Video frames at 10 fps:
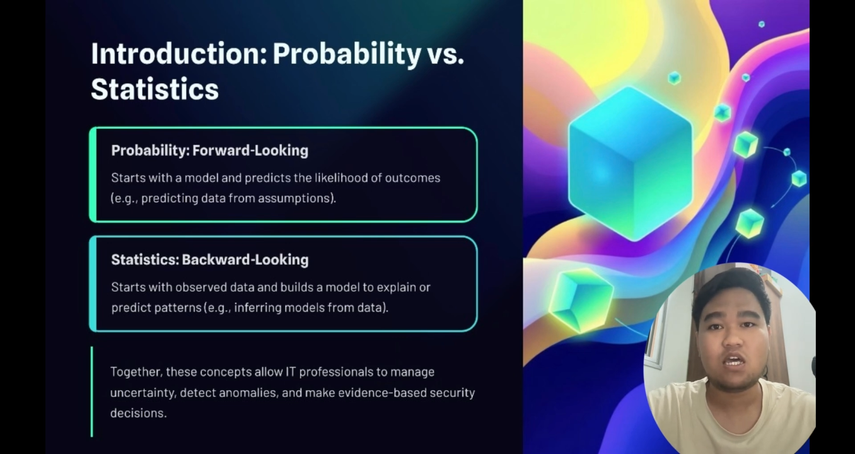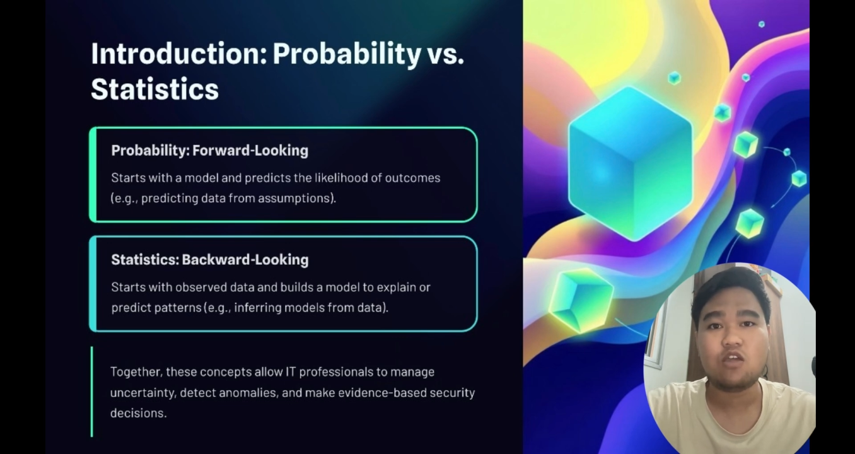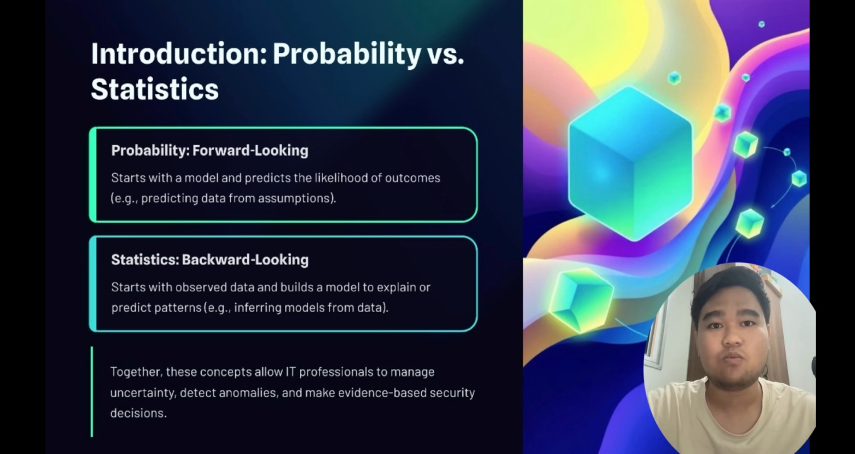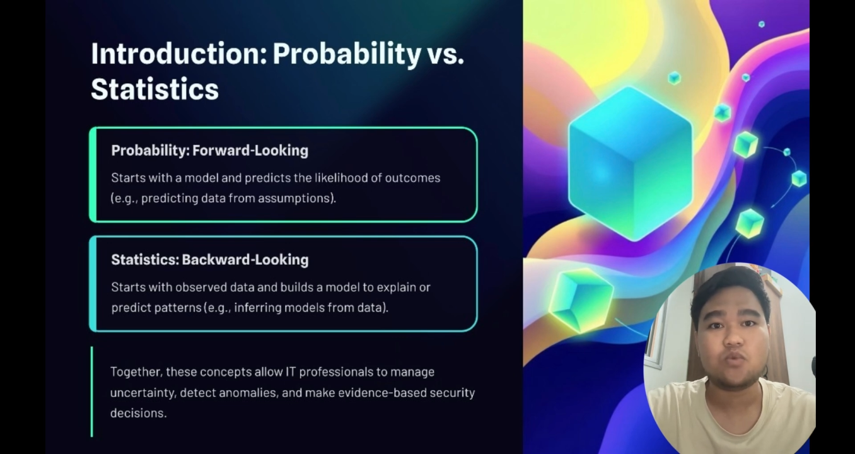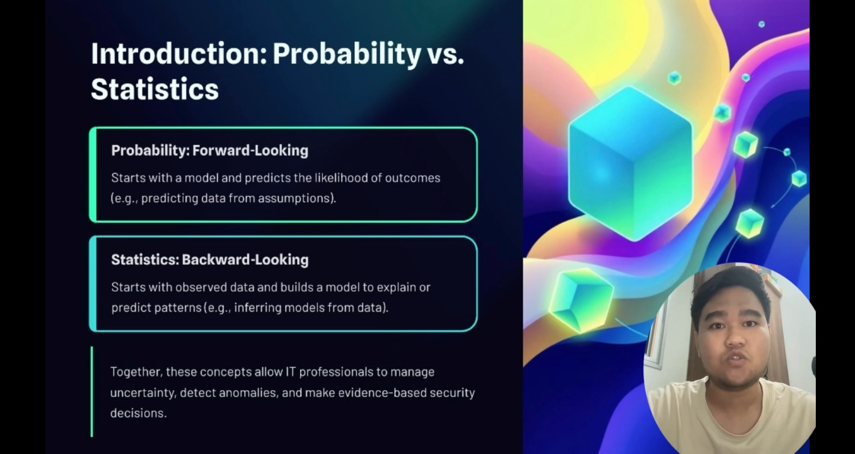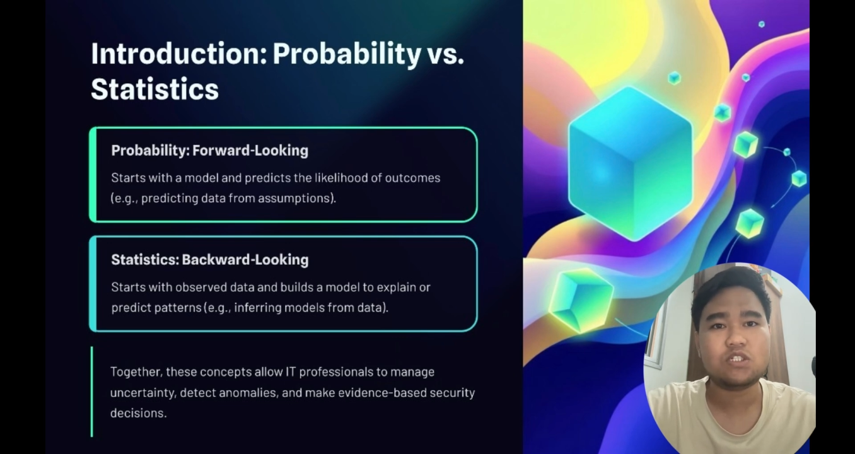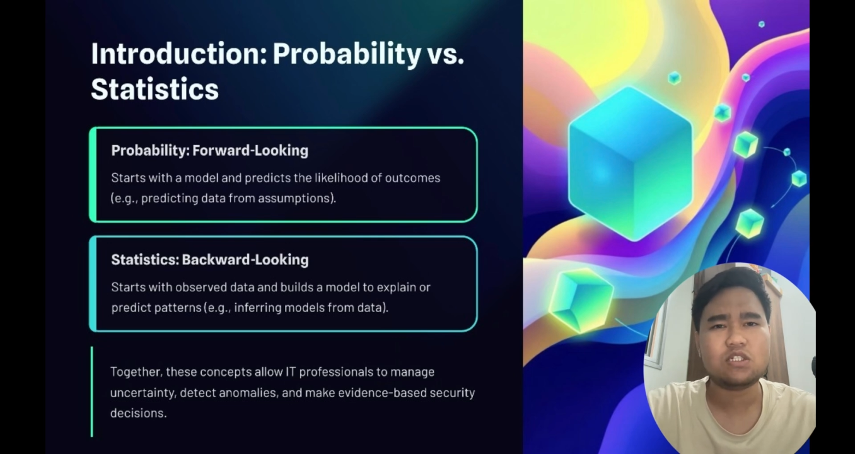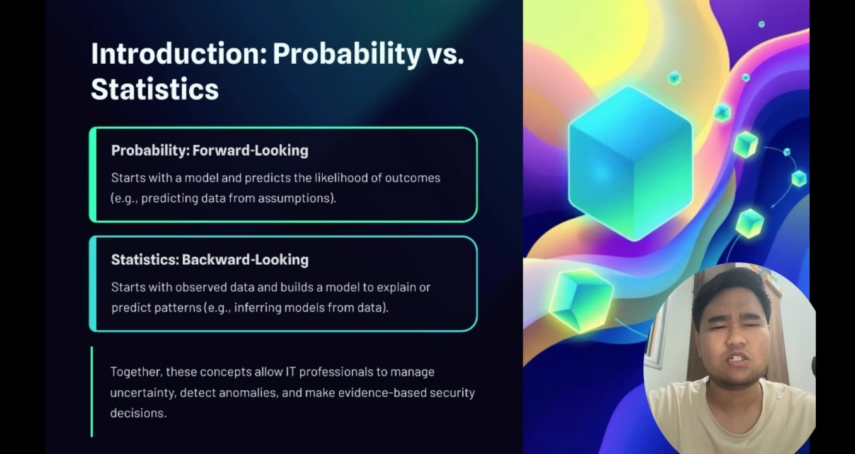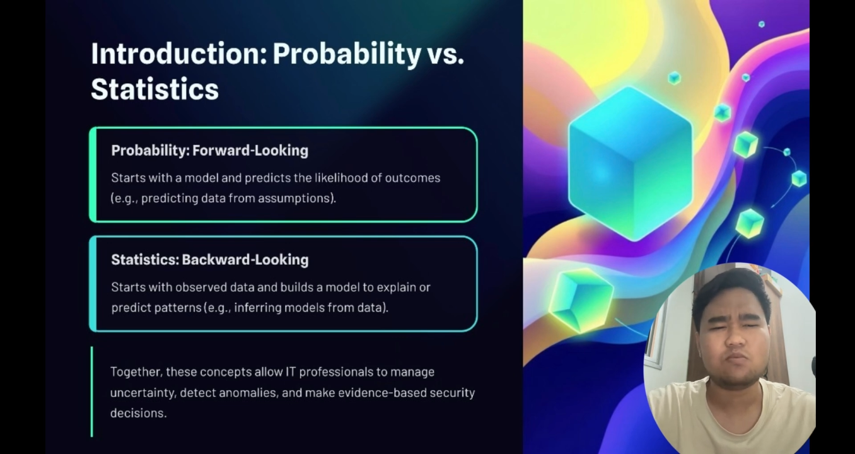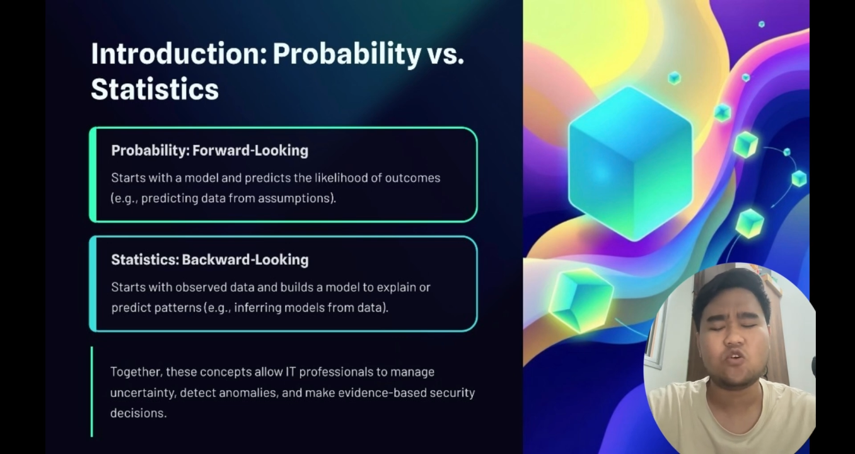and
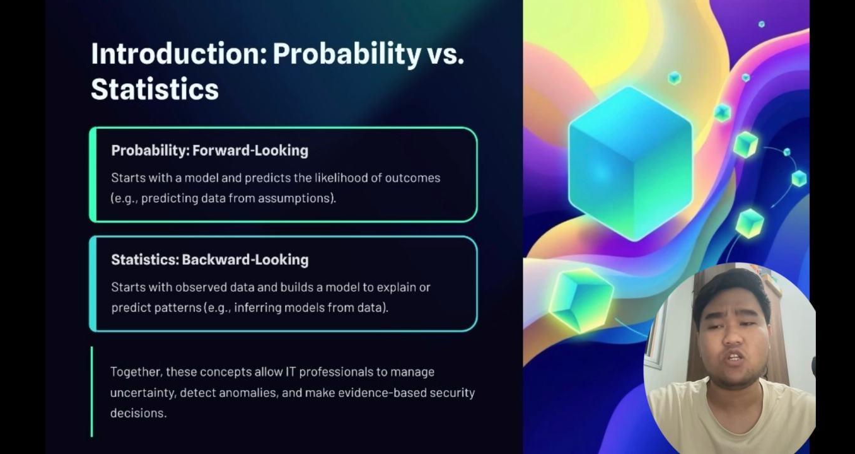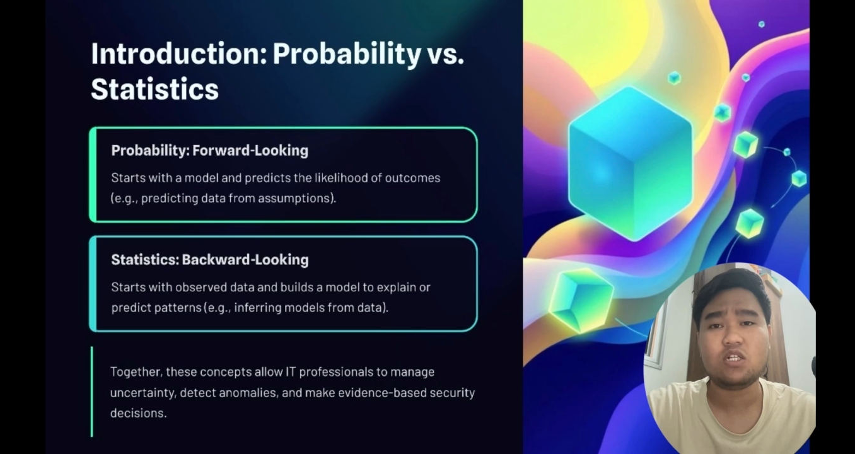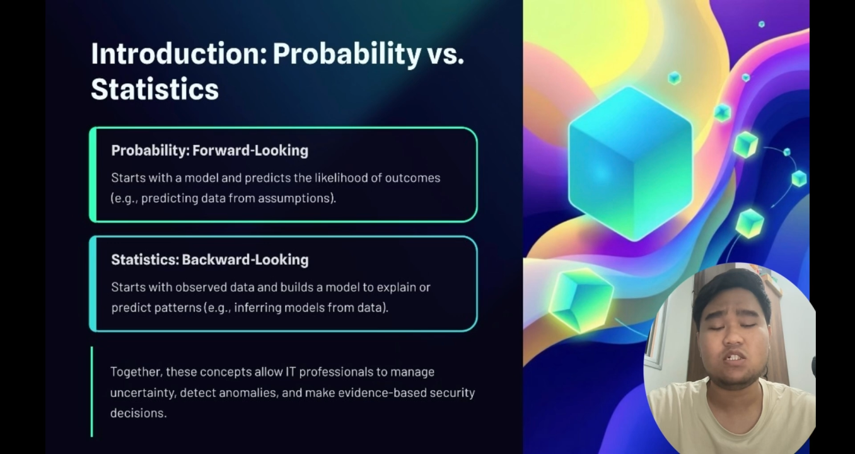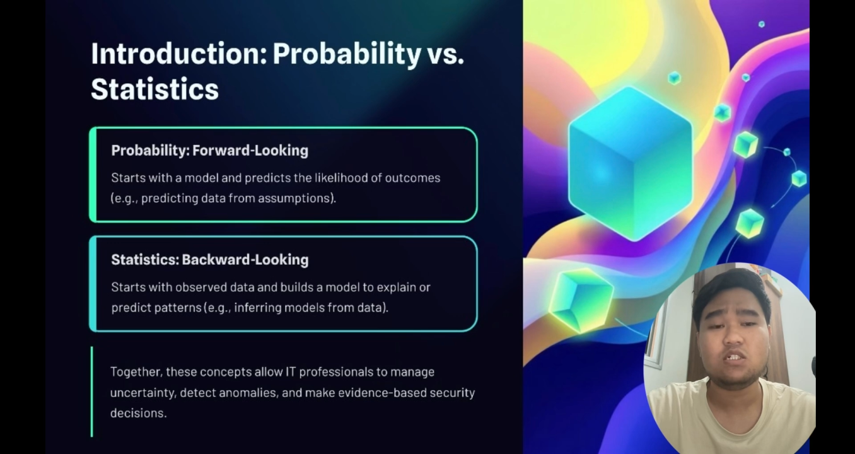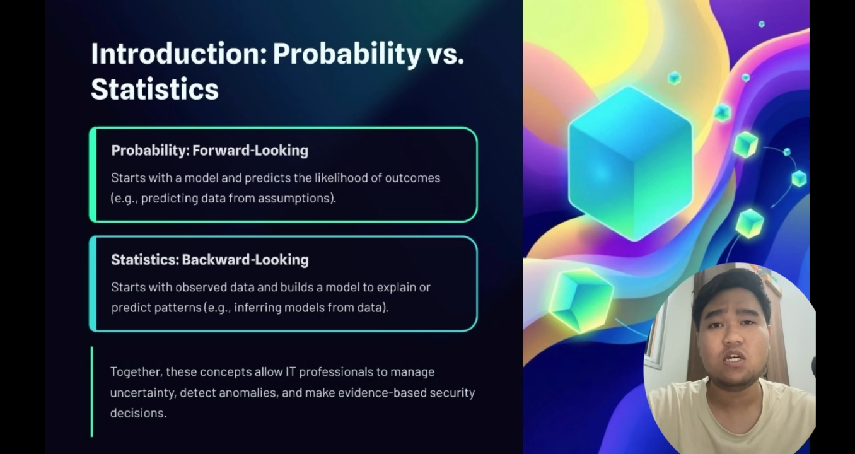builds model